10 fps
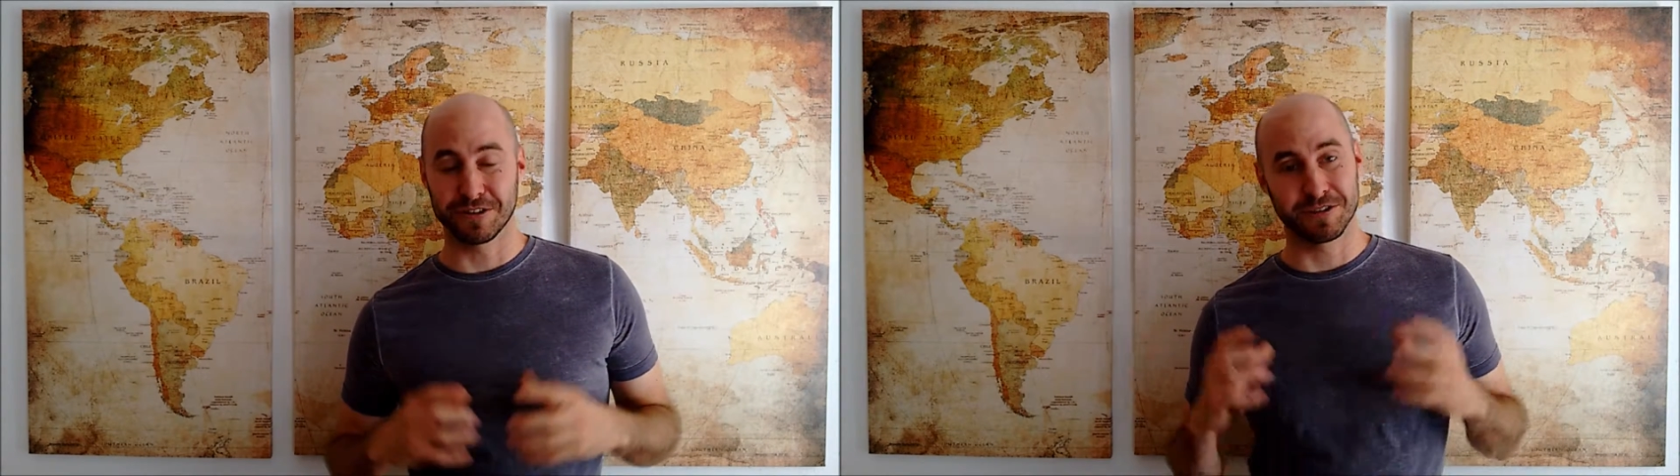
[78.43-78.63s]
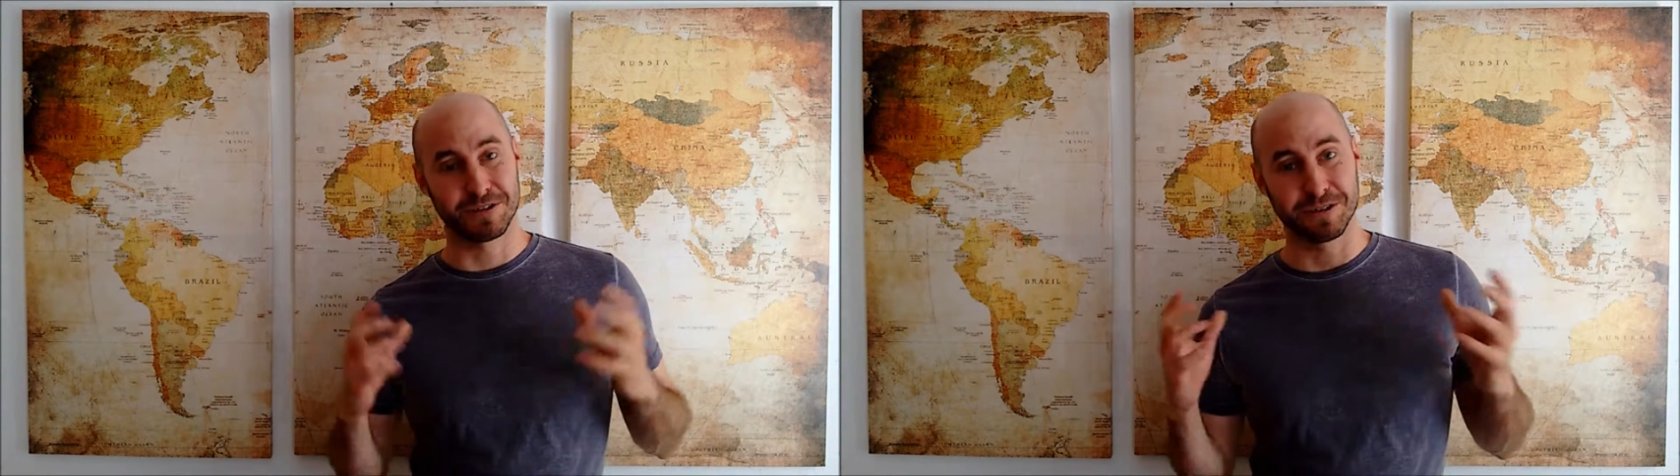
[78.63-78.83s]

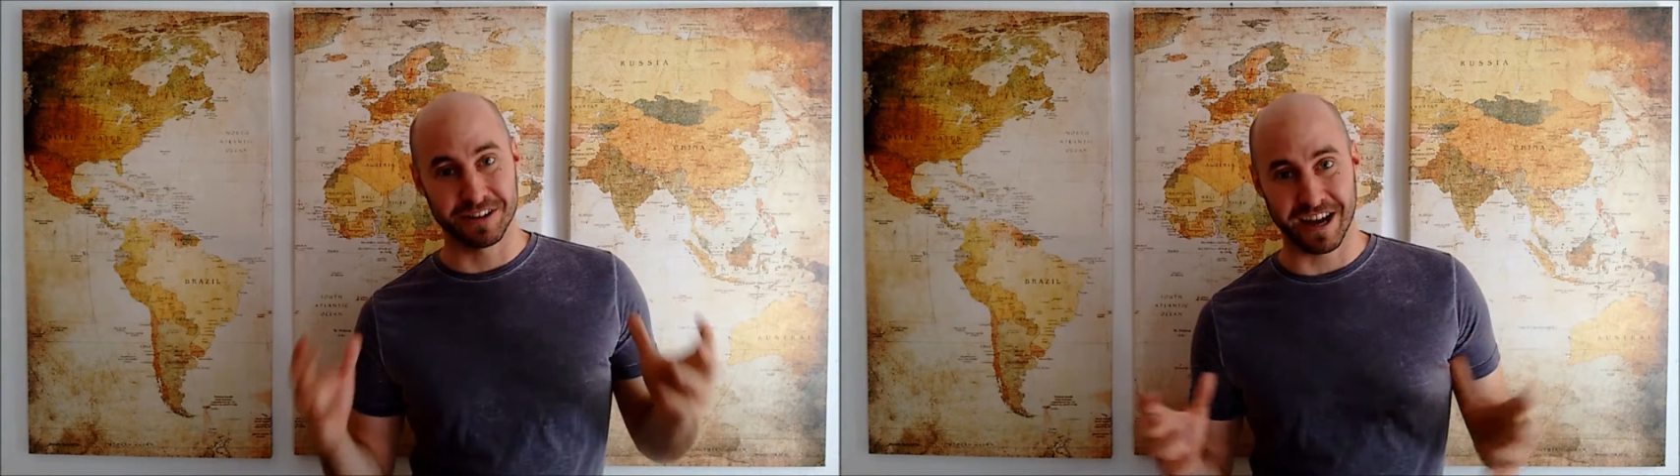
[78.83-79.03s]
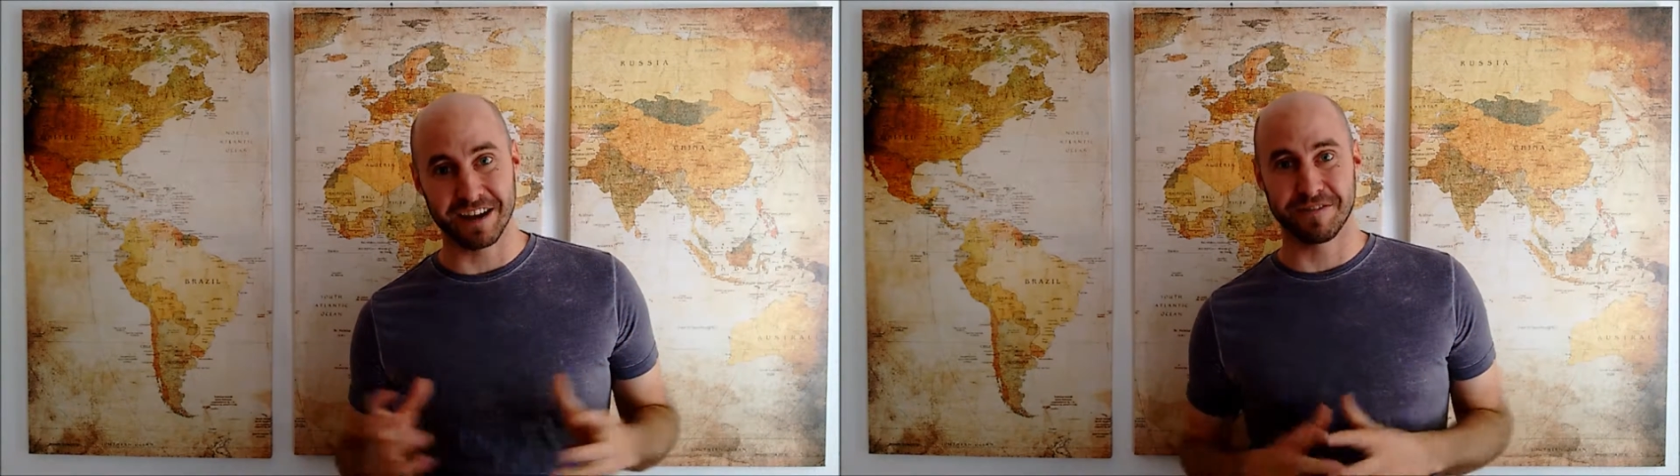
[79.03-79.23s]
you can do a
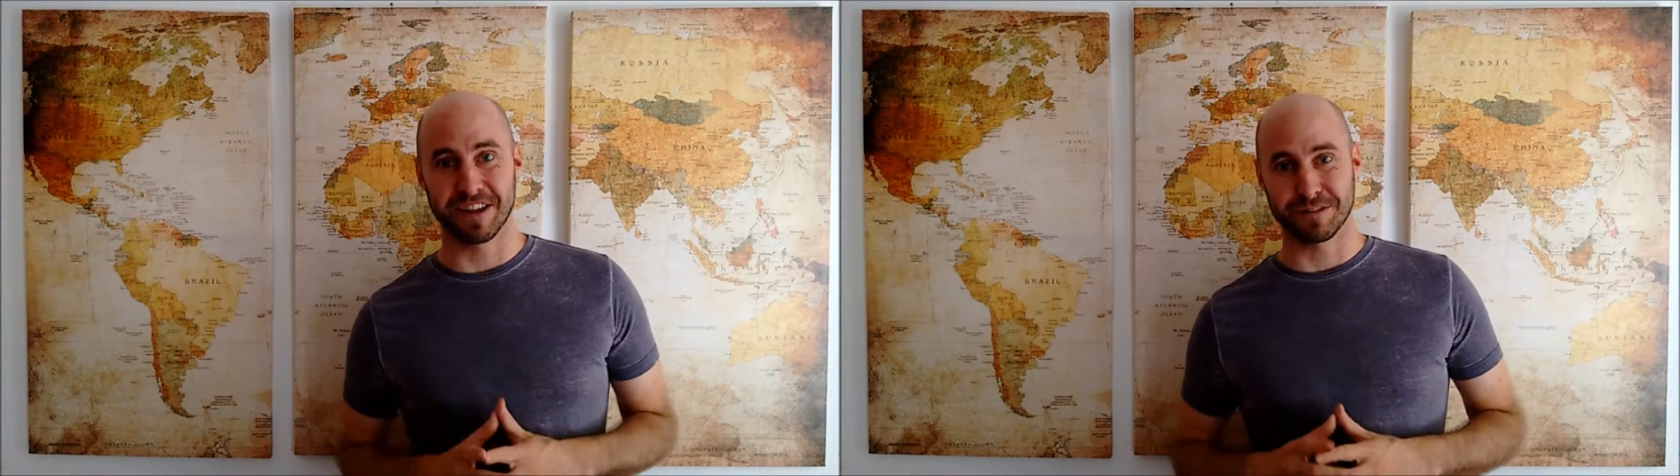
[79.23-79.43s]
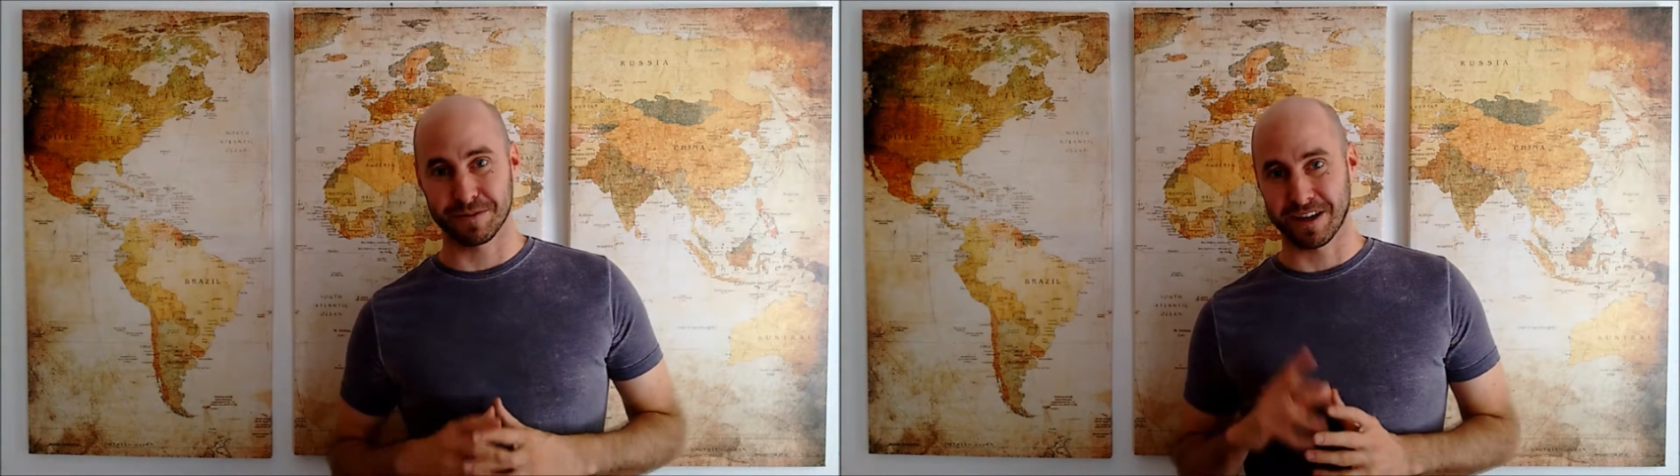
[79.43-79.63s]
lot of
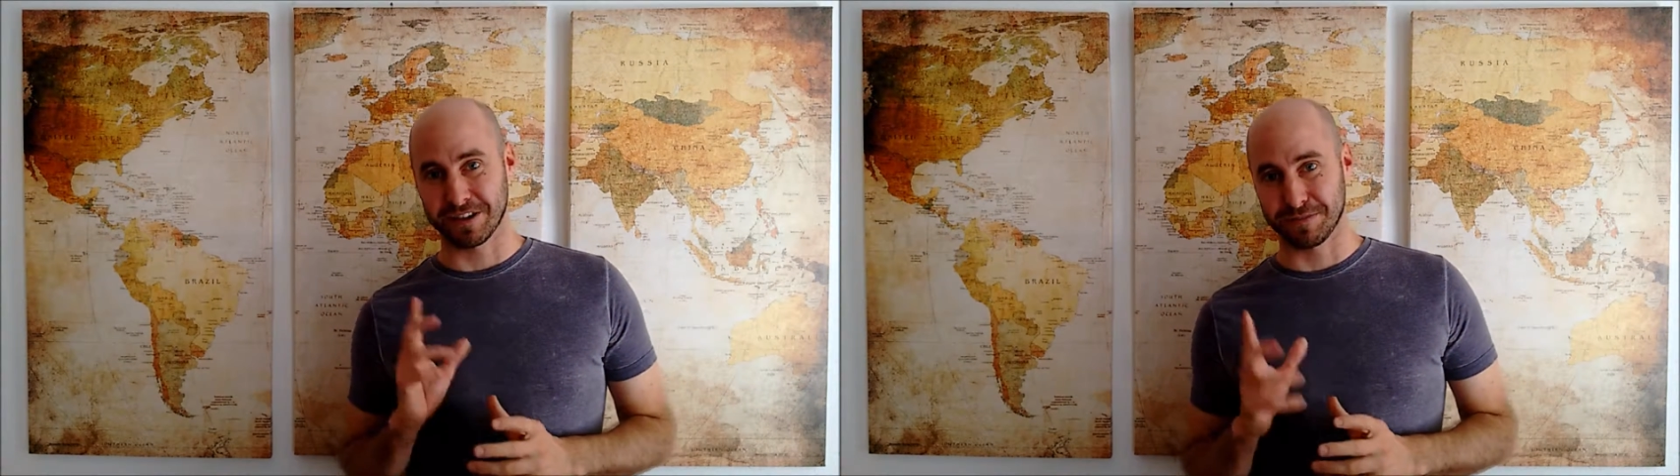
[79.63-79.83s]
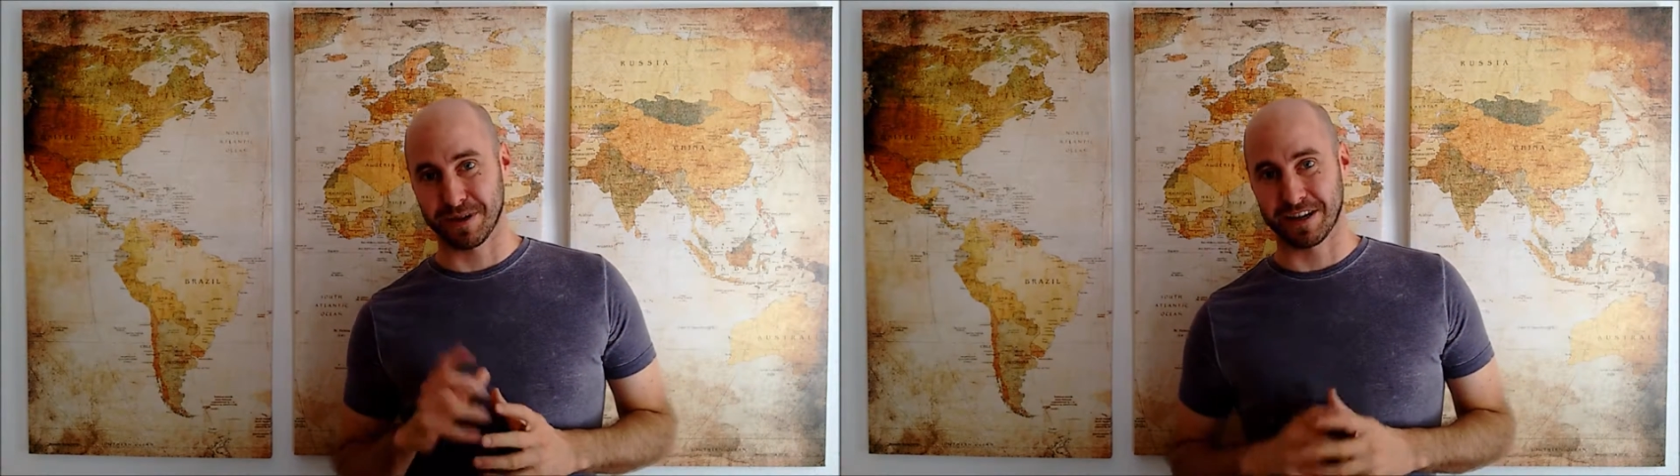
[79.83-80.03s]
things without
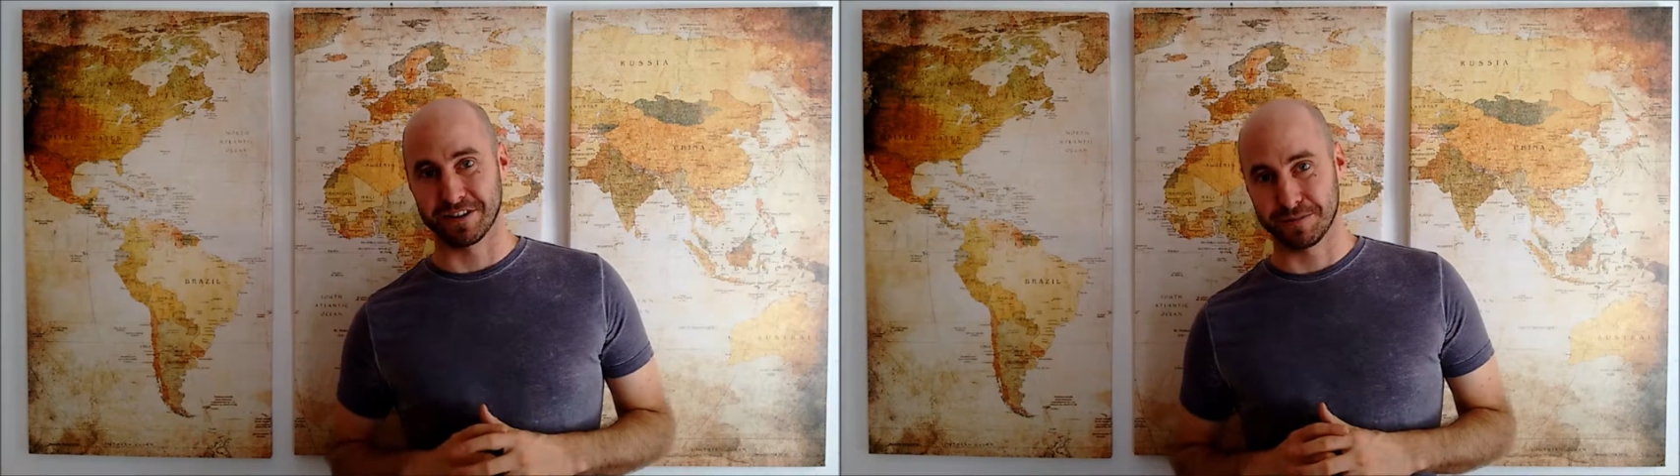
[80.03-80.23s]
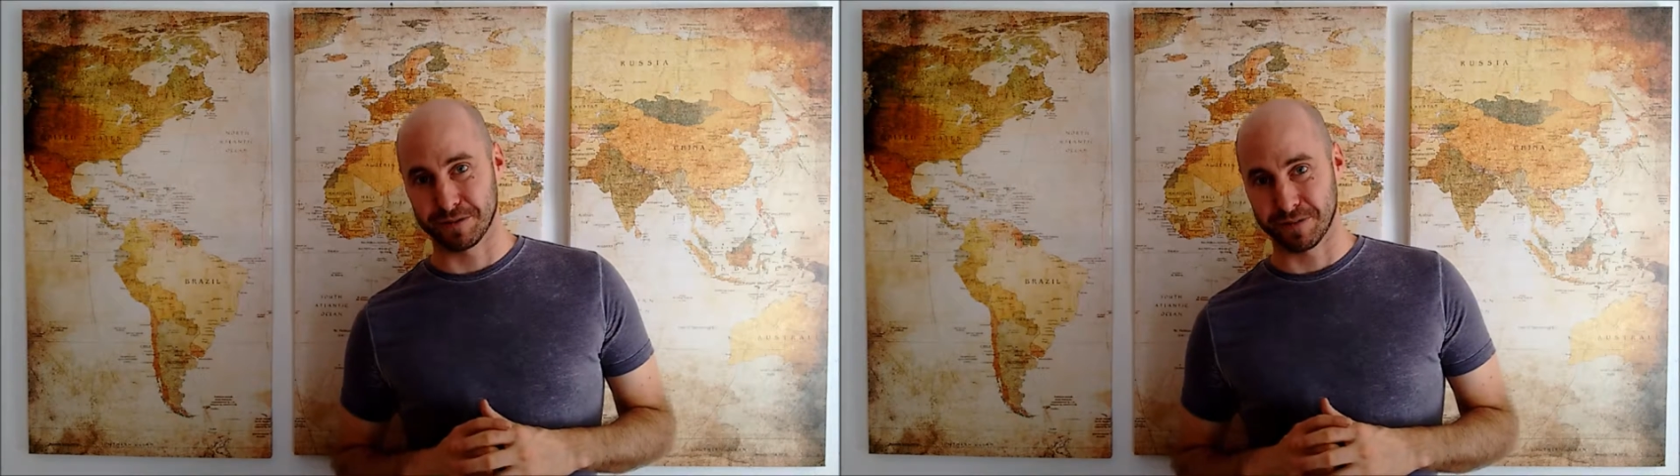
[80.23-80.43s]
your
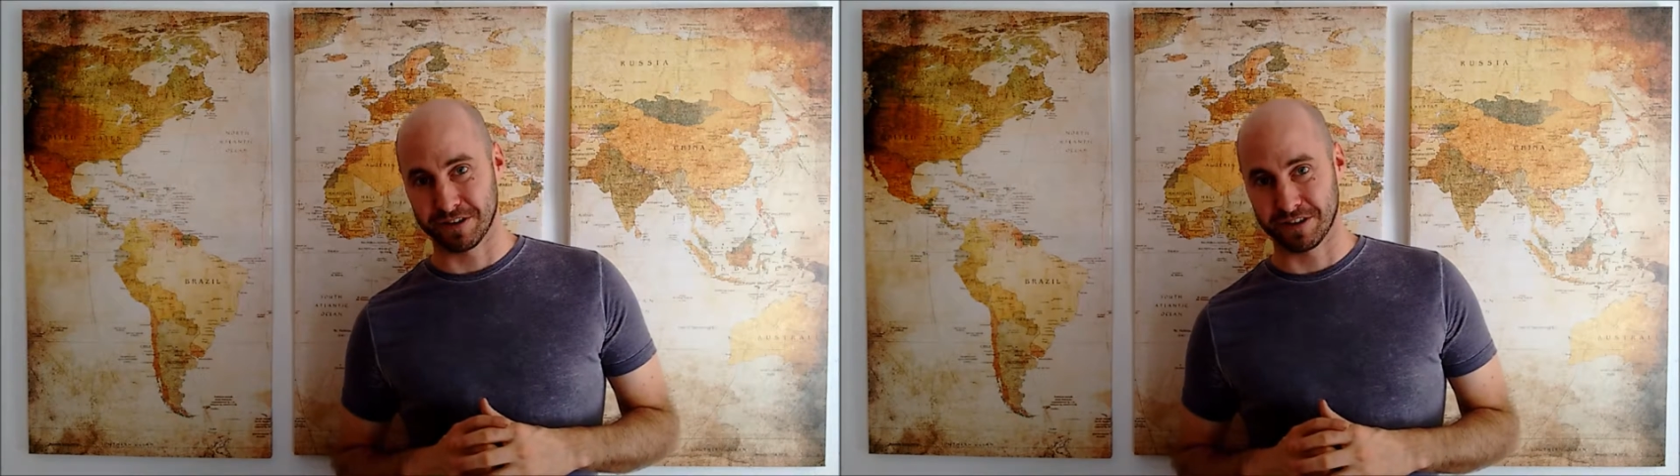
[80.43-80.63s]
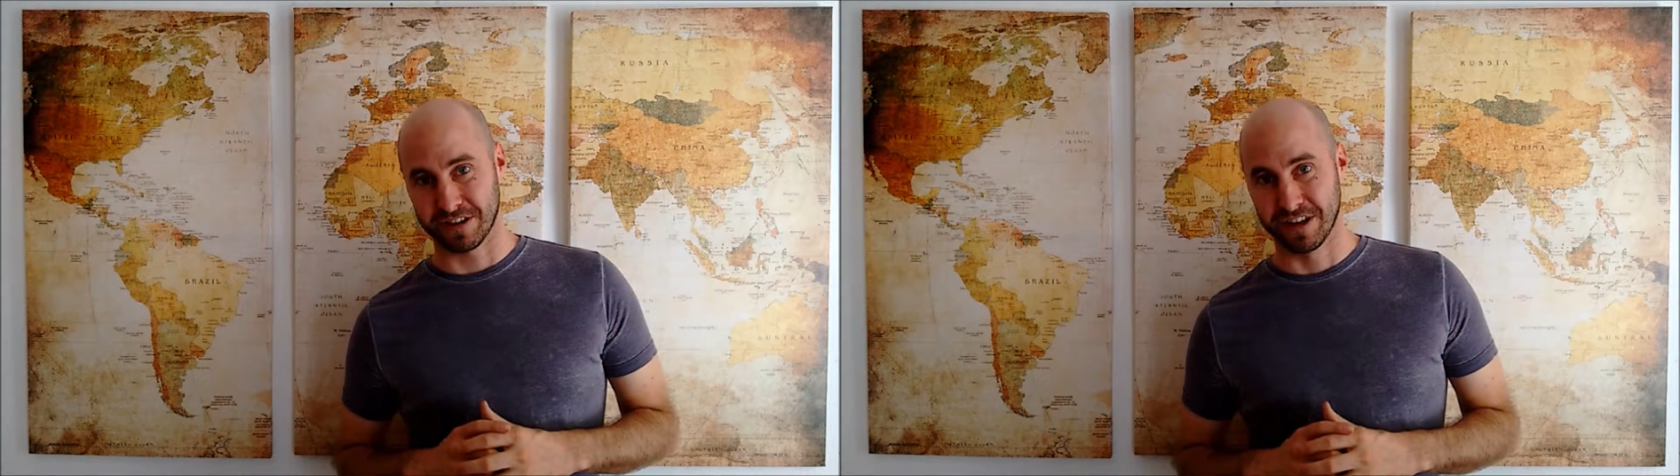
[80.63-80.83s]
parents'
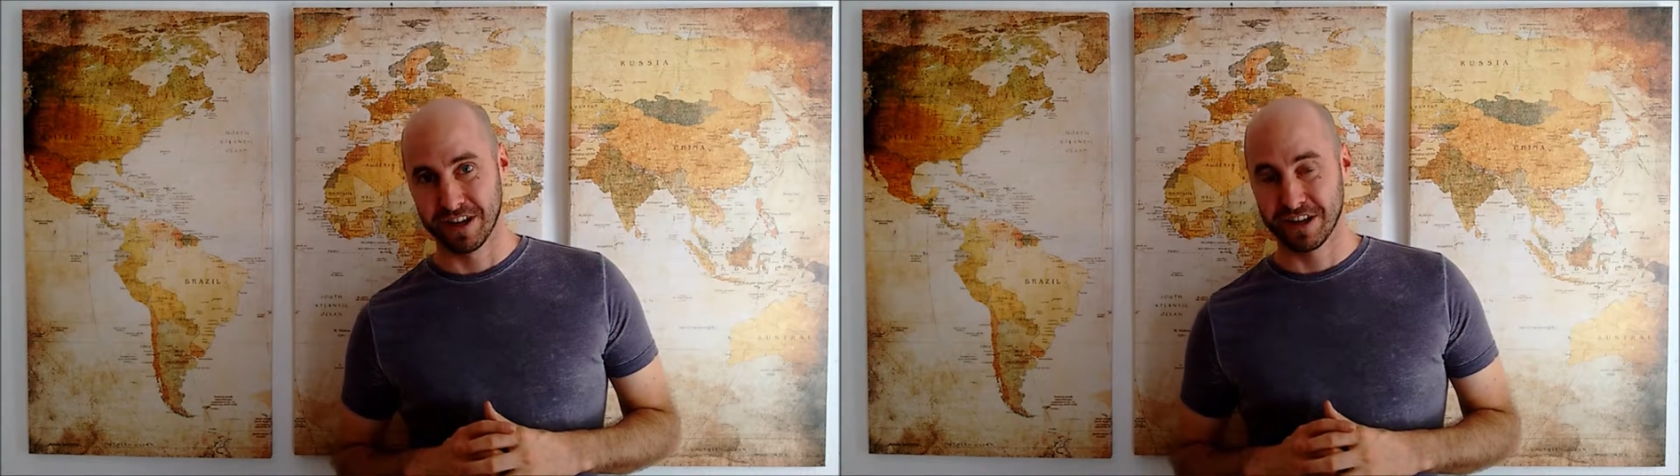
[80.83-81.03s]
permission.